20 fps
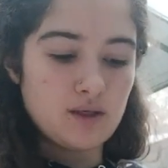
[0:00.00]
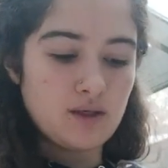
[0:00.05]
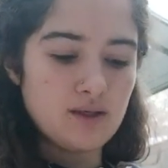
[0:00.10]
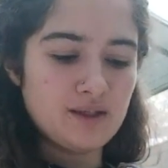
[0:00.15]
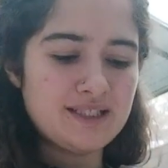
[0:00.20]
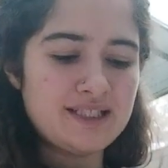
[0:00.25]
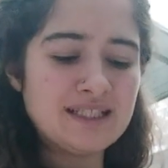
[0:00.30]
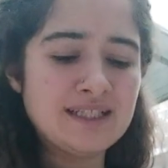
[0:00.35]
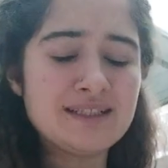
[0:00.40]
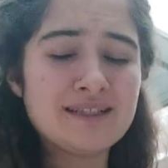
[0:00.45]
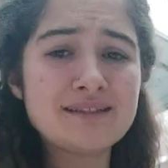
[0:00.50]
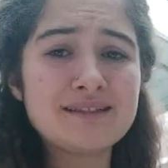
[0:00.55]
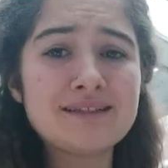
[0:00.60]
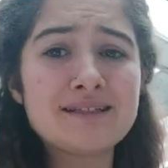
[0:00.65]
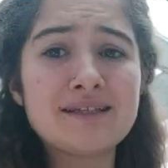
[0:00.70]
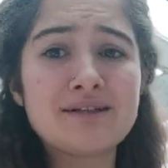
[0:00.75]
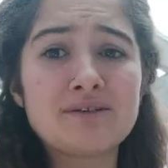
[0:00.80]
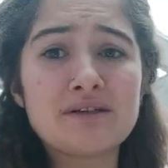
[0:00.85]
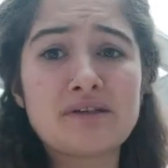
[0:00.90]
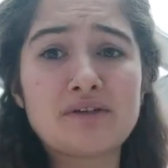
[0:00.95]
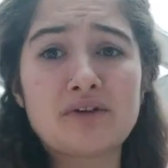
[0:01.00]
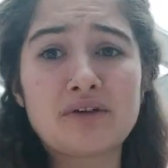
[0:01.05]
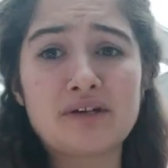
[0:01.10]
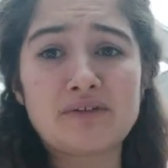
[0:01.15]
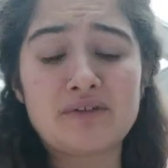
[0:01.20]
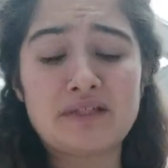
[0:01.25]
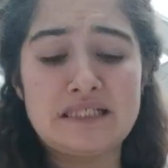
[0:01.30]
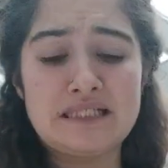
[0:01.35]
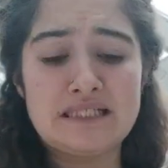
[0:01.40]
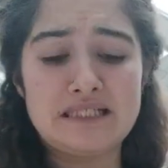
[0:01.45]
It's literally not
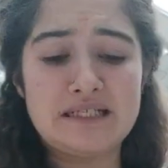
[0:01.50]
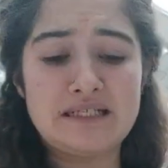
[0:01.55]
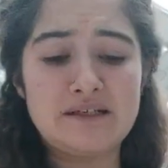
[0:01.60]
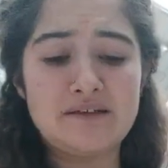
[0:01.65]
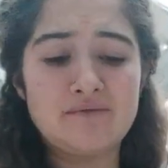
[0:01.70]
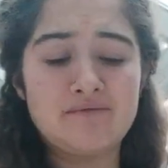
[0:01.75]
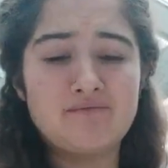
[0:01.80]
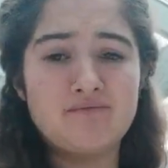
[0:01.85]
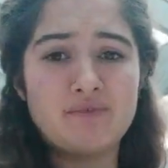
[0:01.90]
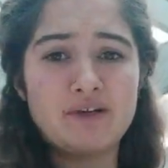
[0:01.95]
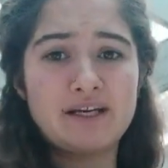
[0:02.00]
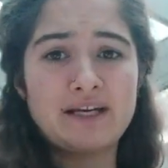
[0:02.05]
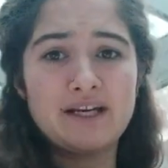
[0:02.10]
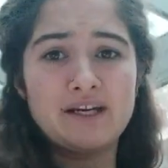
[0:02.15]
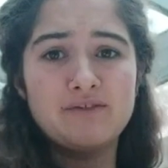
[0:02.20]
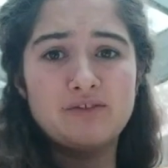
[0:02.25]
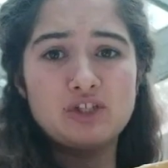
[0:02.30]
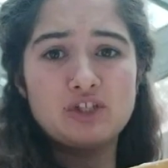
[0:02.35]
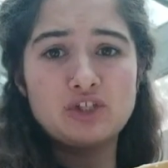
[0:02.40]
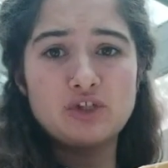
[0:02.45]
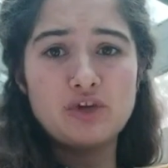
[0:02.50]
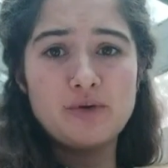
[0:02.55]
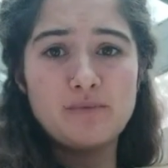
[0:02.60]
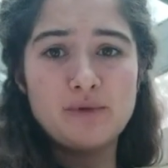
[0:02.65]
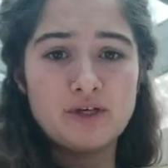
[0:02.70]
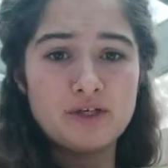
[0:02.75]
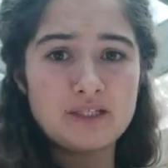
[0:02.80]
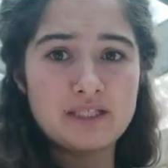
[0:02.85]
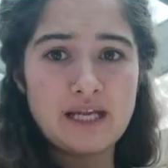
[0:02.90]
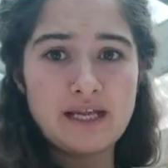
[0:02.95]
even stiff. I can't even show you
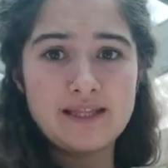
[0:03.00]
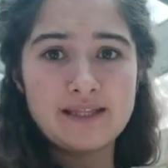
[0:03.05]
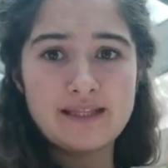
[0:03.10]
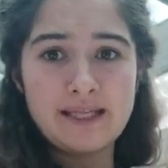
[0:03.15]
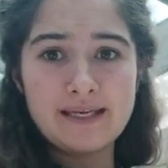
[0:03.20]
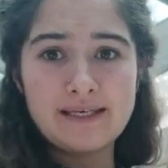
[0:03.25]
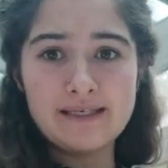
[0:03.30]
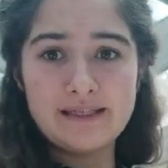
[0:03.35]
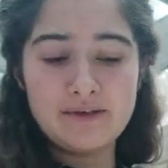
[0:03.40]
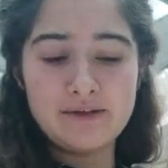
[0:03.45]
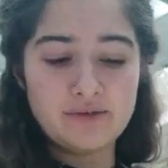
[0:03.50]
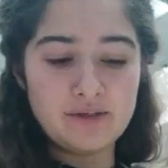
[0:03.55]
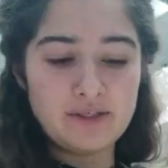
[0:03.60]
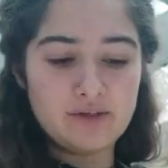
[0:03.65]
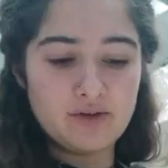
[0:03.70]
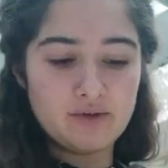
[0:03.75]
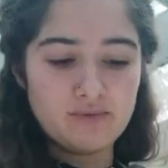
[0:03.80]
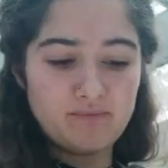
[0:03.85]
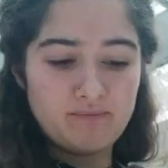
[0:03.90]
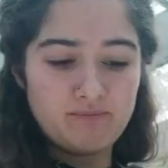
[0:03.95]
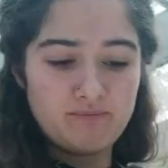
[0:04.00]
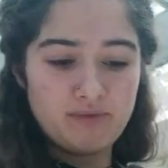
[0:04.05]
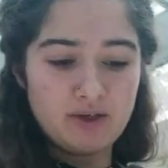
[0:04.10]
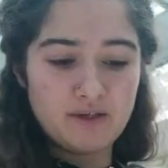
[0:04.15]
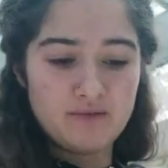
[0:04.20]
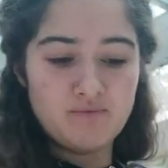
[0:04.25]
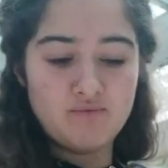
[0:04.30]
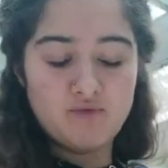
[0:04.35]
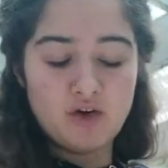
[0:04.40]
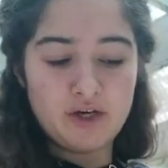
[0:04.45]
because they literally are
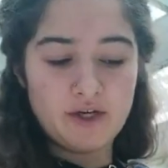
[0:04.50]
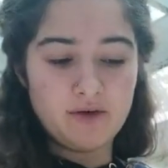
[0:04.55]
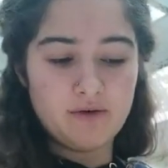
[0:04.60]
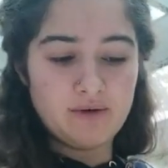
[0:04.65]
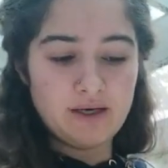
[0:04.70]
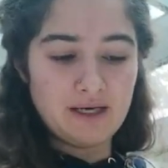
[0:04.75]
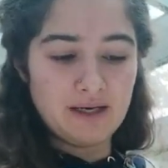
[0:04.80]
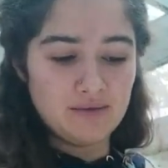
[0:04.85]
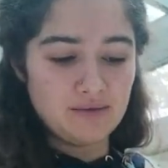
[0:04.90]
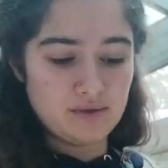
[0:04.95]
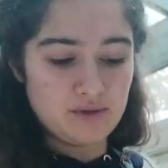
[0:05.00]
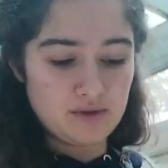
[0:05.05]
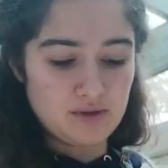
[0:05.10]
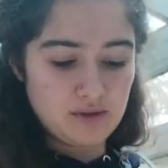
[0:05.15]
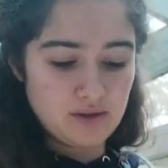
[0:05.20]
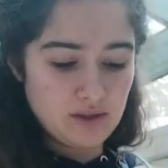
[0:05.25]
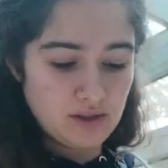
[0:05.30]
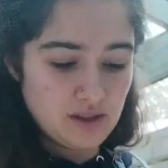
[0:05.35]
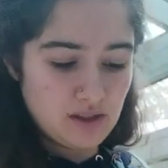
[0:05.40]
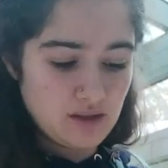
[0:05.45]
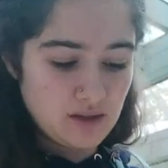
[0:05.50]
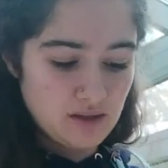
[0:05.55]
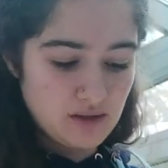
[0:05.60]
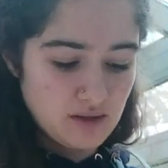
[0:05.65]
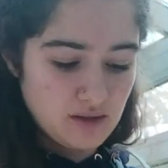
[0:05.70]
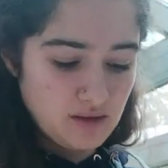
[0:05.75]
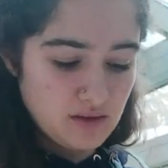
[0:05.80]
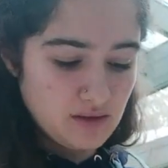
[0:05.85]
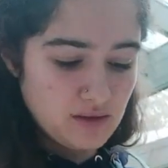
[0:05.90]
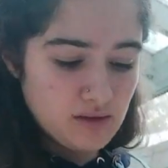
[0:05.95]
fucking running around.
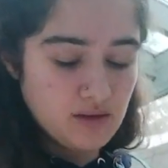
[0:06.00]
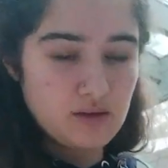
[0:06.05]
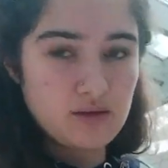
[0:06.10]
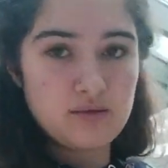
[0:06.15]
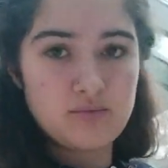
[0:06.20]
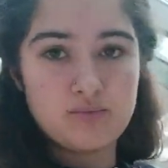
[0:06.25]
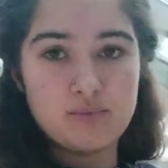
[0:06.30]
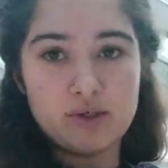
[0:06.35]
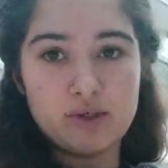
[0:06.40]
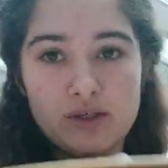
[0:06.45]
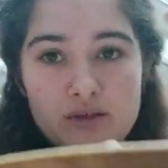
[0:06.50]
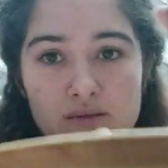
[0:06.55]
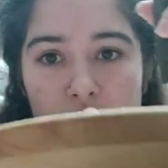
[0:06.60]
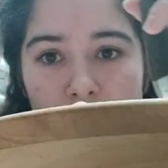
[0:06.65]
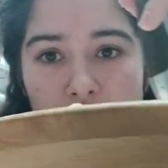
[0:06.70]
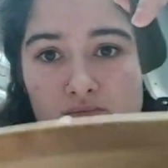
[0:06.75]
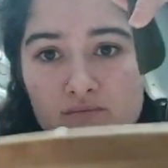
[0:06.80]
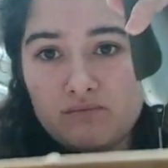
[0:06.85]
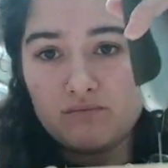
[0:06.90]
But...